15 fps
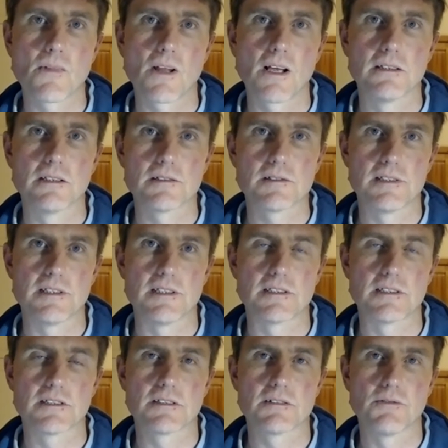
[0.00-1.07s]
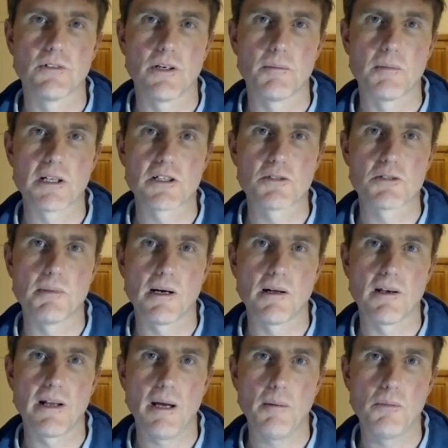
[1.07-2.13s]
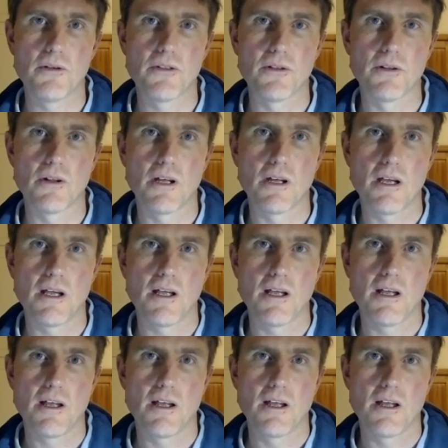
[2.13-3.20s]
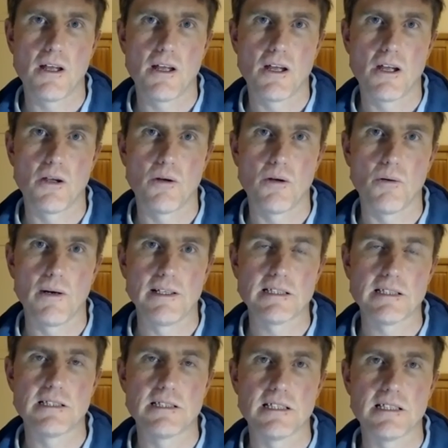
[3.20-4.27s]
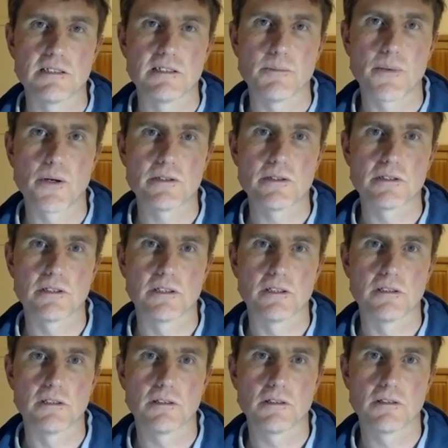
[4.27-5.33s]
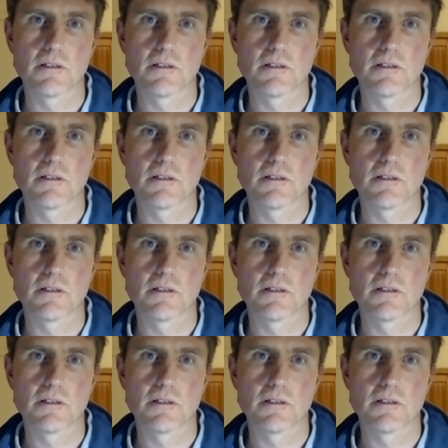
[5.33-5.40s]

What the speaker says: And this is very much bound up with your identity as a person,